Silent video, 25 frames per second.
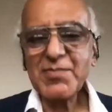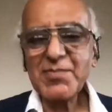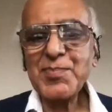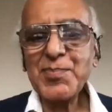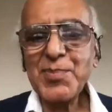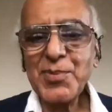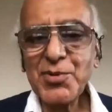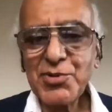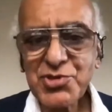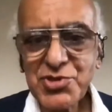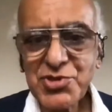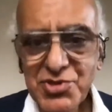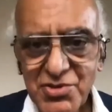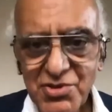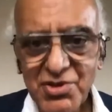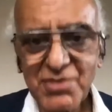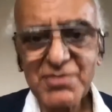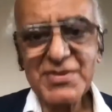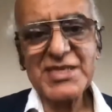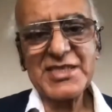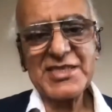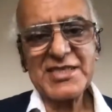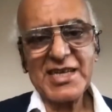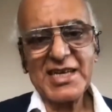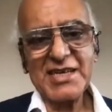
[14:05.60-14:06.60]

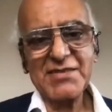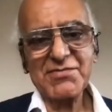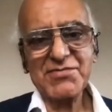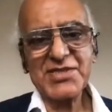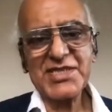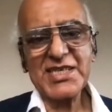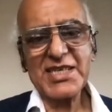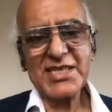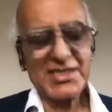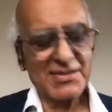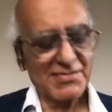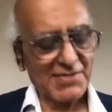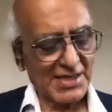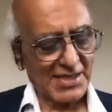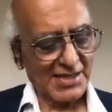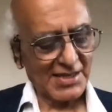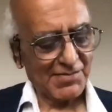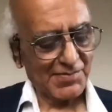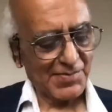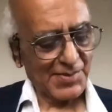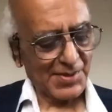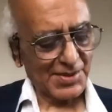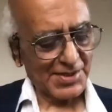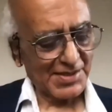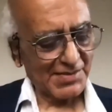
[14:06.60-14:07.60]
post-COVID times. That is a very
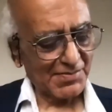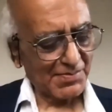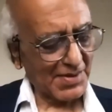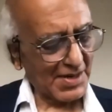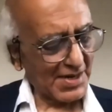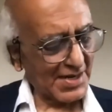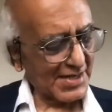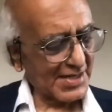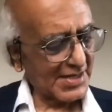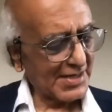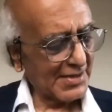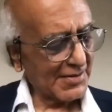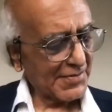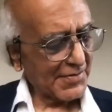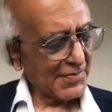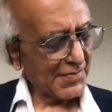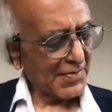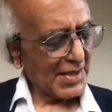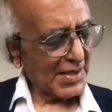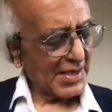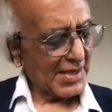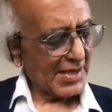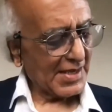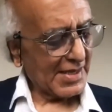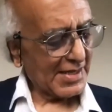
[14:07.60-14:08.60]
important part.
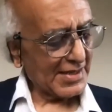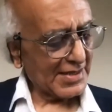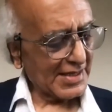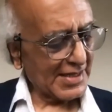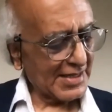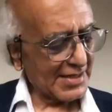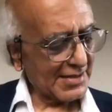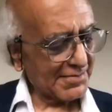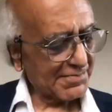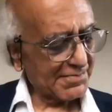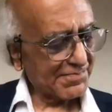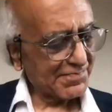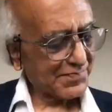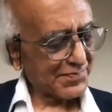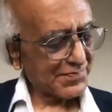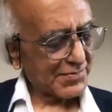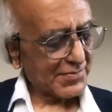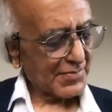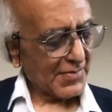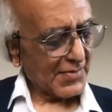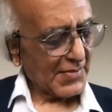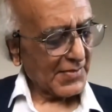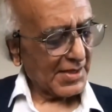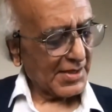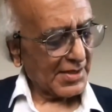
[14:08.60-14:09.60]
And then
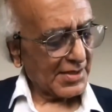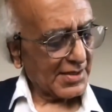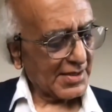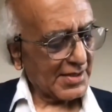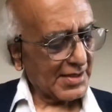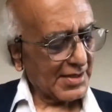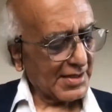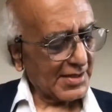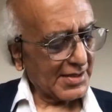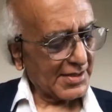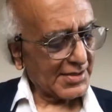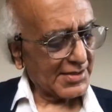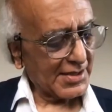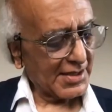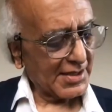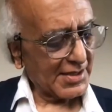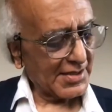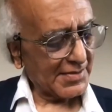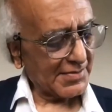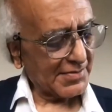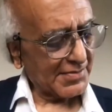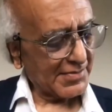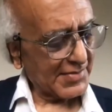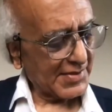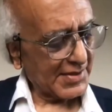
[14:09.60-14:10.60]

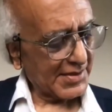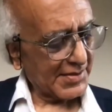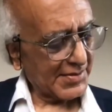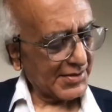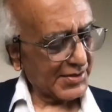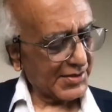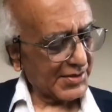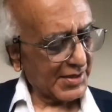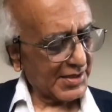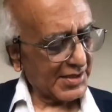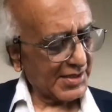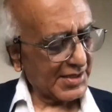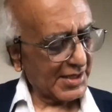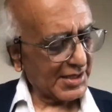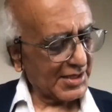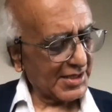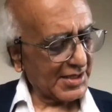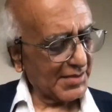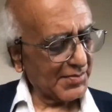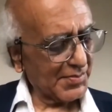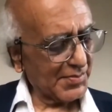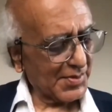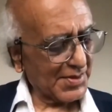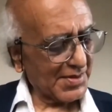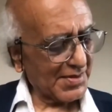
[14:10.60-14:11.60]
the
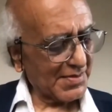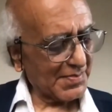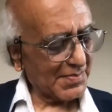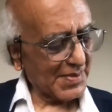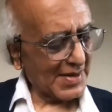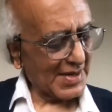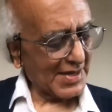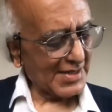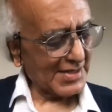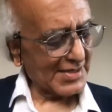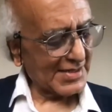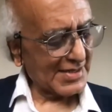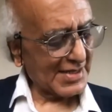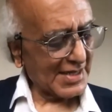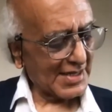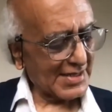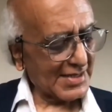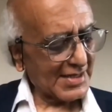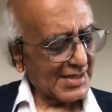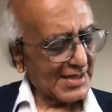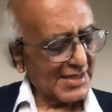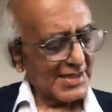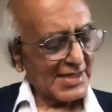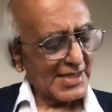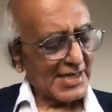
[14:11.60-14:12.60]
important part is that
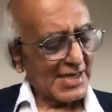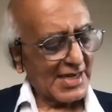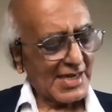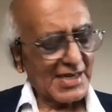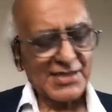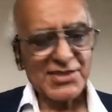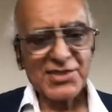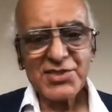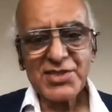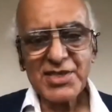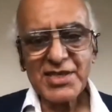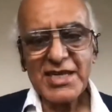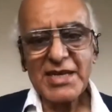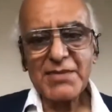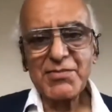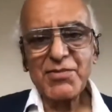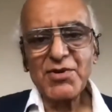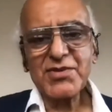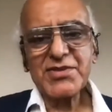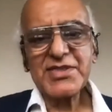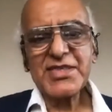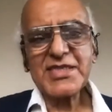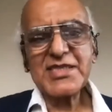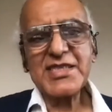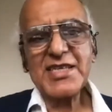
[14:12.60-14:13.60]

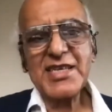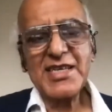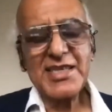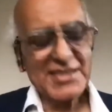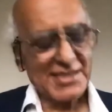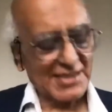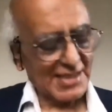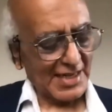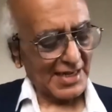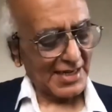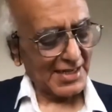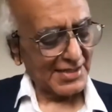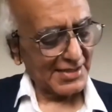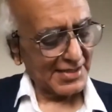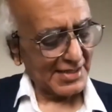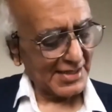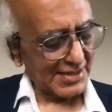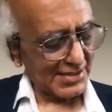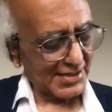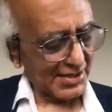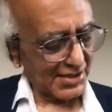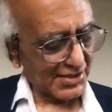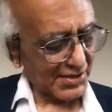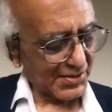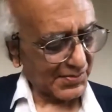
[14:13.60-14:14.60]
among the three challenges,
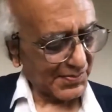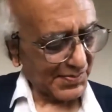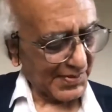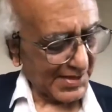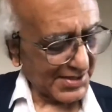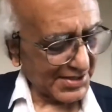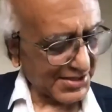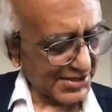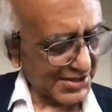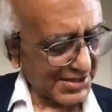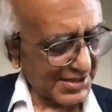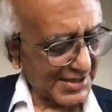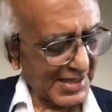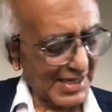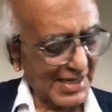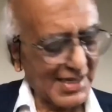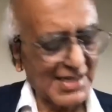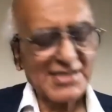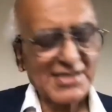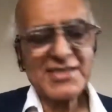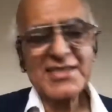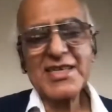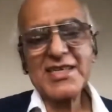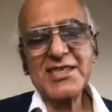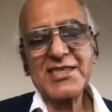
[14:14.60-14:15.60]
the first
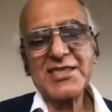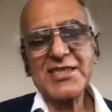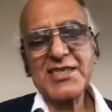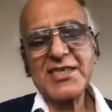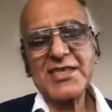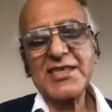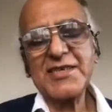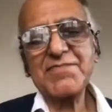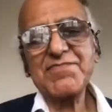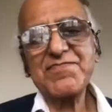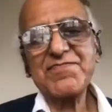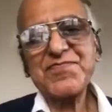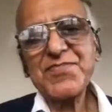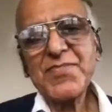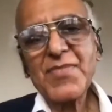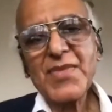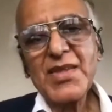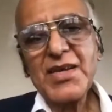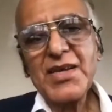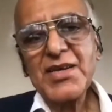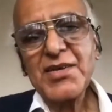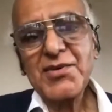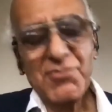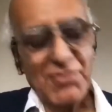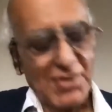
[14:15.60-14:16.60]
challenge that
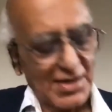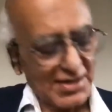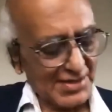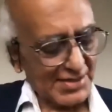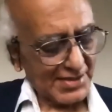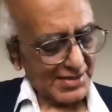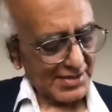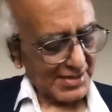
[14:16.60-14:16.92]
was